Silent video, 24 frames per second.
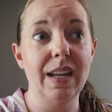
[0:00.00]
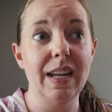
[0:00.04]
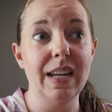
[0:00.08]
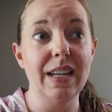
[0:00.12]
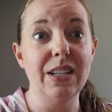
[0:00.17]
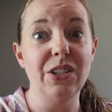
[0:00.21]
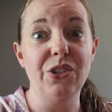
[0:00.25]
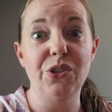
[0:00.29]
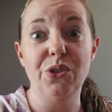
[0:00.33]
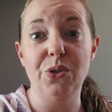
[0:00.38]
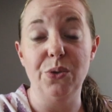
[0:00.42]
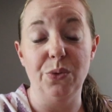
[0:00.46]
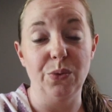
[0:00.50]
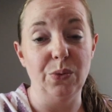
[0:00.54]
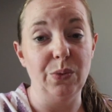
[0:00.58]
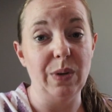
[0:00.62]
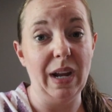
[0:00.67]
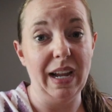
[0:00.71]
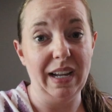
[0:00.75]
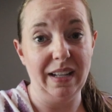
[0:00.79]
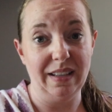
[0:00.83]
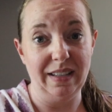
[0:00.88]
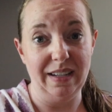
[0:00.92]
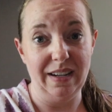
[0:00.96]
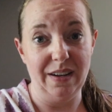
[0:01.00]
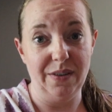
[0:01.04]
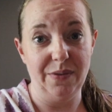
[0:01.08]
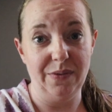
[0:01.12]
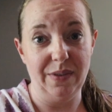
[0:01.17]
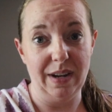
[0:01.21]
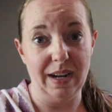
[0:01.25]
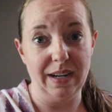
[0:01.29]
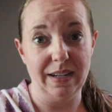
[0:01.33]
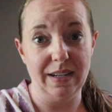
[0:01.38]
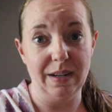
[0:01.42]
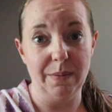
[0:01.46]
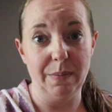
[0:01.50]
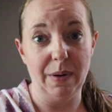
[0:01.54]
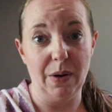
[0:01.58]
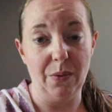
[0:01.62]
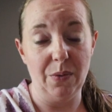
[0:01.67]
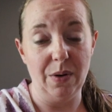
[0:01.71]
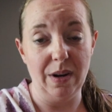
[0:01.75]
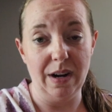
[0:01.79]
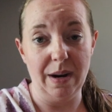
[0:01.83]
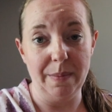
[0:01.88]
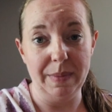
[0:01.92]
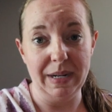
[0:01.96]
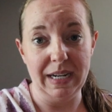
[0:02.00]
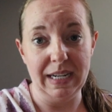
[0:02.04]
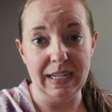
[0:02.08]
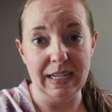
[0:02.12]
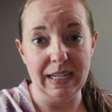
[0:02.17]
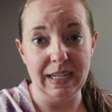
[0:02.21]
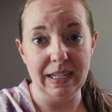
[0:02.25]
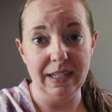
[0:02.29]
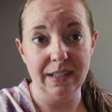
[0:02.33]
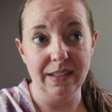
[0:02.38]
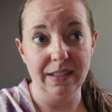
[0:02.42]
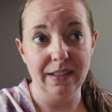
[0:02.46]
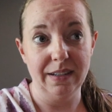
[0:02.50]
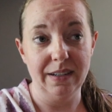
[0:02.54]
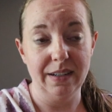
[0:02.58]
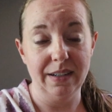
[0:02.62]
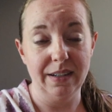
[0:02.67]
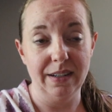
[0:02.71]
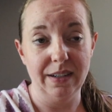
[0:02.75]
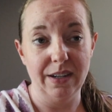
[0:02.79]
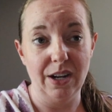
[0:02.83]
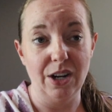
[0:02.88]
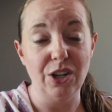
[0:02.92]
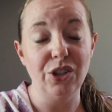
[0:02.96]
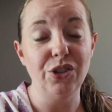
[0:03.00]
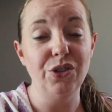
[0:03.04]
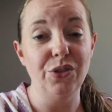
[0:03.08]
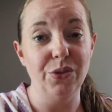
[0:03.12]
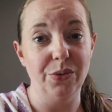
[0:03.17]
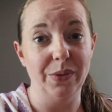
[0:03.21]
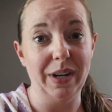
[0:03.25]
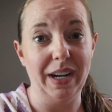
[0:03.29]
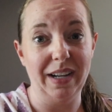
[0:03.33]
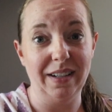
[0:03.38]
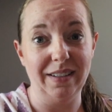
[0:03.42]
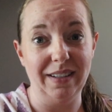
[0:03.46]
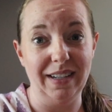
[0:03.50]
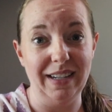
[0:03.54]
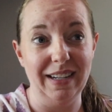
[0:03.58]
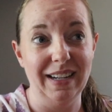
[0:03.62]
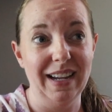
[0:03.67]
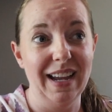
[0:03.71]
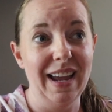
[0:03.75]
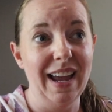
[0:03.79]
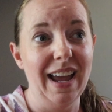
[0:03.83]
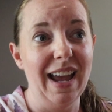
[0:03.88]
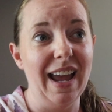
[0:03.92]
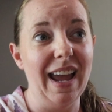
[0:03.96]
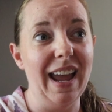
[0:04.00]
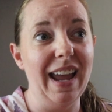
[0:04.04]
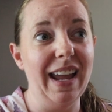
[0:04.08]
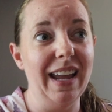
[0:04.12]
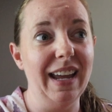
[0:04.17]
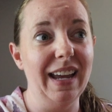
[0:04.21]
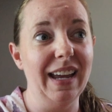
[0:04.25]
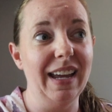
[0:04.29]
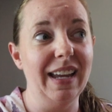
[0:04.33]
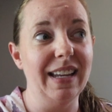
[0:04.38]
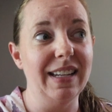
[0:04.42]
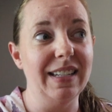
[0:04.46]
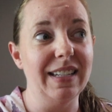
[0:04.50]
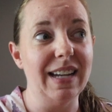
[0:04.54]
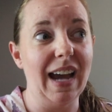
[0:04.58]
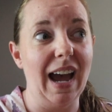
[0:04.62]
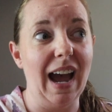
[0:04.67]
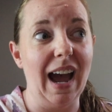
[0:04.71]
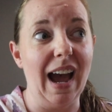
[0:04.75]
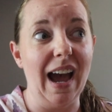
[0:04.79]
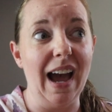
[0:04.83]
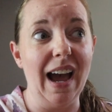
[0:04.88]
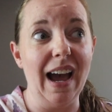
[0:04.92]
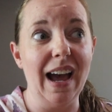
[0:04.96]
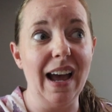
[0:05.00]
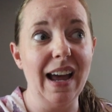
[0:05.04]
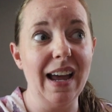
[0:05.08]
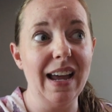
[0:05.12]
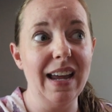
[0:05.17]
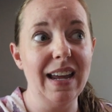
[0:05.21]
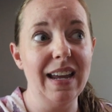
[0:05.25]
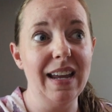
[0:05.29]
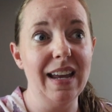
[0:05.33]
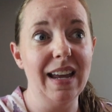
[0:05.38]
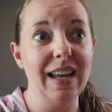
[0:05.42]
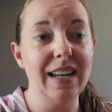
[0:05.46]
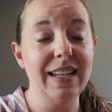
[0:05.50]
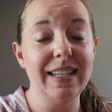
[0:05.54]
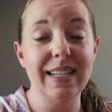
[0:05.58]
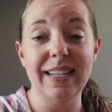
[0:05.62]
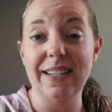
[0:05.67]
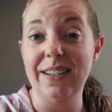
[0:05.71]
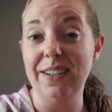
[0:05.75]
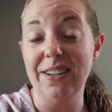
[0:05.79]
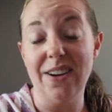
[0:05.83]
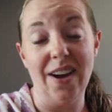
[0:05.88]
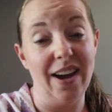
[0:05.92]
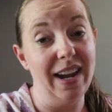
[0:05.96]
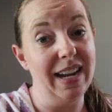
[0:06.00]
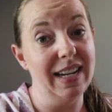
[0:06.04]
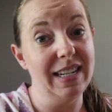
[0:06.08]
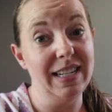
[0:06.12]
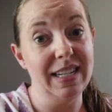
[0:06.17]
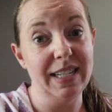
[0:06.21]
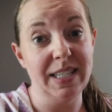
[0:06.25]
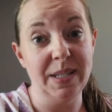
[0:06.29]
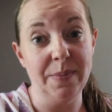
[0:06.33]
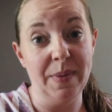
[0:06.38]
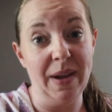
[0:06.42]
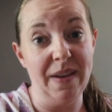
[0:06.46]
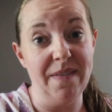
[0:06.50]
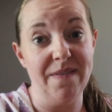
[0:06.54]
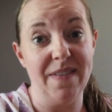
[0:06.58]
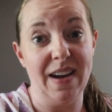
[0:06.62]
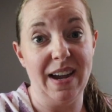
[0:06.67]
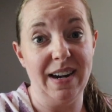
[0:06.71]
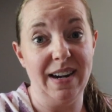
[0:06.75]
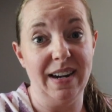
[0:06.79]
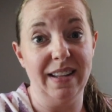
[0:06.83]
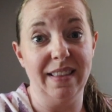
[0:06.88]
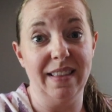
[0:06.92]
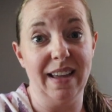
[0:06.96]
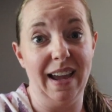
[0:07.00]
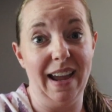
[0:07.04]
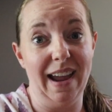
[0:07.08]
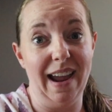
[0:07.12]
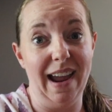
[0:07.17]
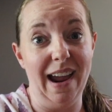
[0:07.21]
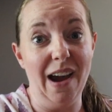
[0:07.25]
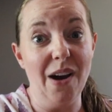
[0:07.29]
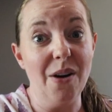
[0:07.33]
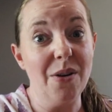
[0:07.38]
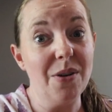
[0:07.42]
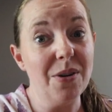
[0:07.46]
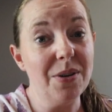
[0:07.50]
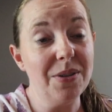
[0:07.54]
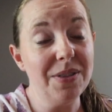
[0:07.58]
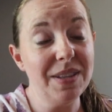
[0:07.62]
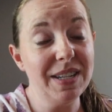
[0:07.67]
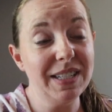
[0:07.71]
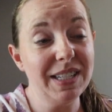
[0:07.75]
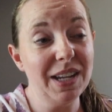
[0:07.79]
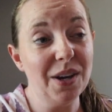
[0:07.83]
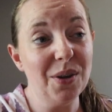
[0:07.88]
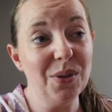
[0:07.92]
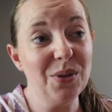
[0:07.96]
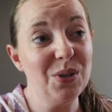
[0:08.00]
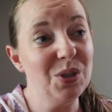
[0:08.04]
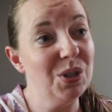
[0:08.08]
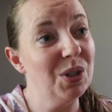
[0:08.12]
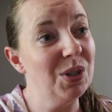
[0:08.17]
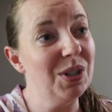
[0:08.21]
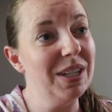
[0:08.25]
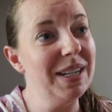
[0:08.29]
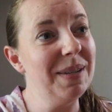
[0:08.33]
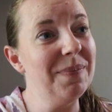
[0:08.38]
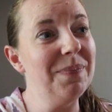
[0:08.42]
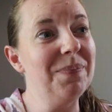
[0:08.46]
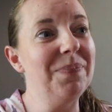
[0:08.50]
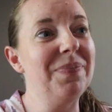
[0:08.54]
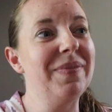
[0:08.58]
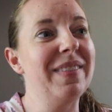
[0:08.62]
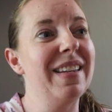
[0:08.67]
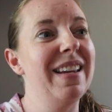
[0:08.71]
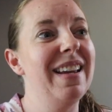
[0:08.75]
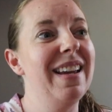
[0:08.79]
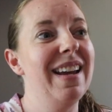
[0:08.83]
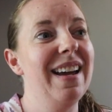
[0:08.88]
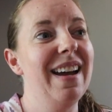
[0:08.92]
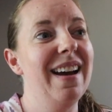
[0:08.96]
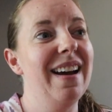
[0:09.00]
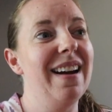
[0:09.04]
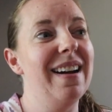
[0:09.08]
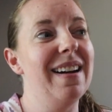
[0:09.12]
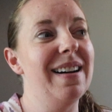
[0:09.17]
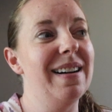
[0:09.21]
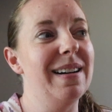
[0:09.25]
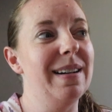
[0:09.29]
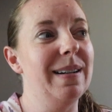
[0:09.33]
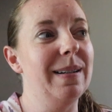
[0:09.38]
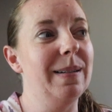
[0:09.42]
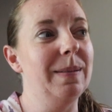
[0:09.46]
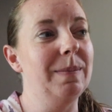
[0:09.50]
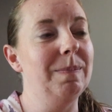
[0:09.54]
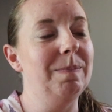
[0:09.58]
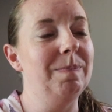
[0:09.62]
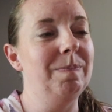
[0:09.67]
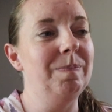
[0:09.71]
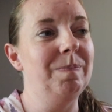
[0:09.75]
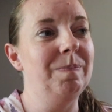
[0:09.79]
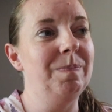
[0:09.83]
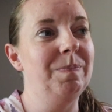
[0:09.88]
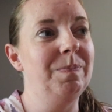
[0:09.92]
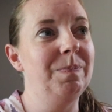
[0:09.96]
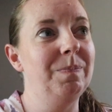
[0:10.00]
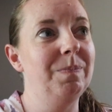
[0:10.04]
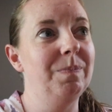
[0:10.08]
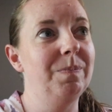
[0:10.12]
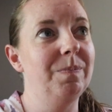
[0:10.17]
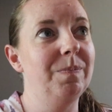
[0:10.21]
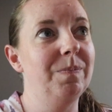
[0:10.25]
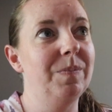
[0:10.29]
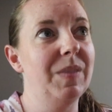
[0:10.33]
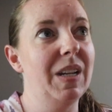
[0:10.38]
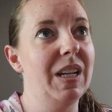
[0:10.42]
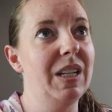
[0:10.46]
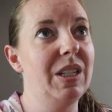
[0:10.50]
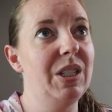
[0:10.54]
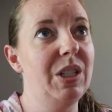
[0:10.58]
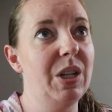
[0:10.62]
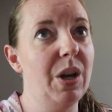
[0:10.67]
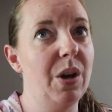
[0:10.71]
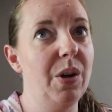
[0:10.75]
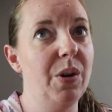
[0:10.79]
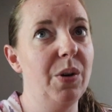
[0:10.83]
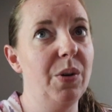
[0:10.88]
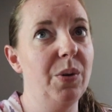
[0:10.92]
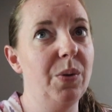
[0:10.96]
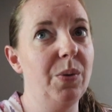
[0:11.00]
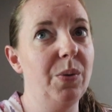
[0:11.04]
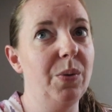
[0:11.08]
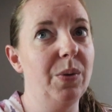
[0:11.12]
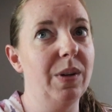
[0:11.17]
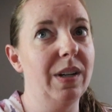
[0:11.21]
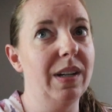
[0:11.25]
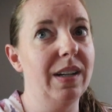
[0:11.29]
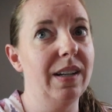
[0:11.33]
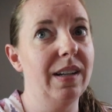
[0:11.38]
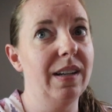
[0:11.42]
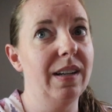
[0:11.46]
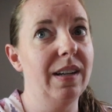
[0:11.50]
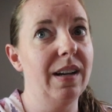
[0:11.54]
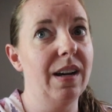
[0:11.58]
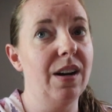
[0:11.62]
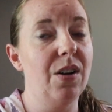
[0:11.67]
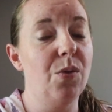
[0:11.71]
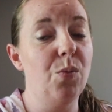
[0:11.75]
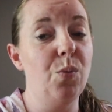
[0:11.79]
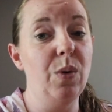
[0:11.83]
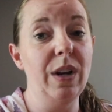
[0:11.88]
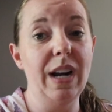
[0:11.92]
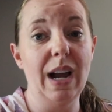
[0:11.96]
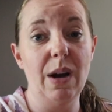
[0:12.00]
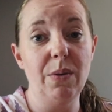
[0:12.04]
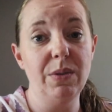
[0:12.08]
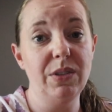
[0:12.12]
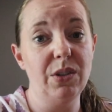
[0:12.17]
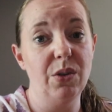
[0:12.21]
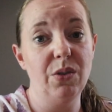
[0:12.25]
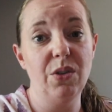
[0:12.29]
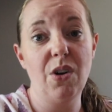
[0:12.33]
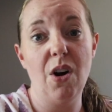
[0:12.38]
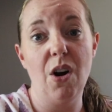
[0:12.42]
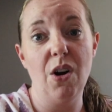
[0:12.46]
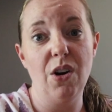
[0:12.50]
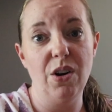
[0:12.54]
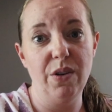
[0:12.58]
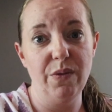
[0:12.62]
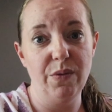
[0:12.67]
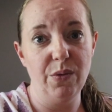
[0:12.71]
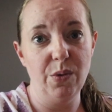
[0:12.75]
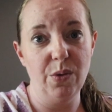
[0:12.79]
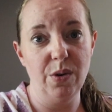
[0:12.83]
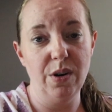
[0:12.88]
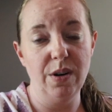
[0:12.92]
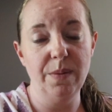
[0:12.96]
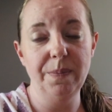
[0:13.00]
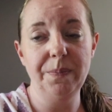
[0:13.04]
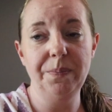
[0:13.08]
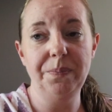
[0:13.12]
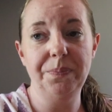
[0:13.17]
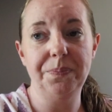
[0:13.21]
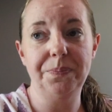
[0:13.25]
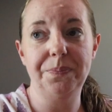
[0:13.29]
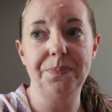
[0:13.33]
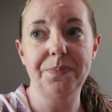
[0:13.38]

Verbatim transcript: is directly affected by what I'm eating directly. And I did not anticipate finding that out on this health journey. Um, so when I was on carnivore,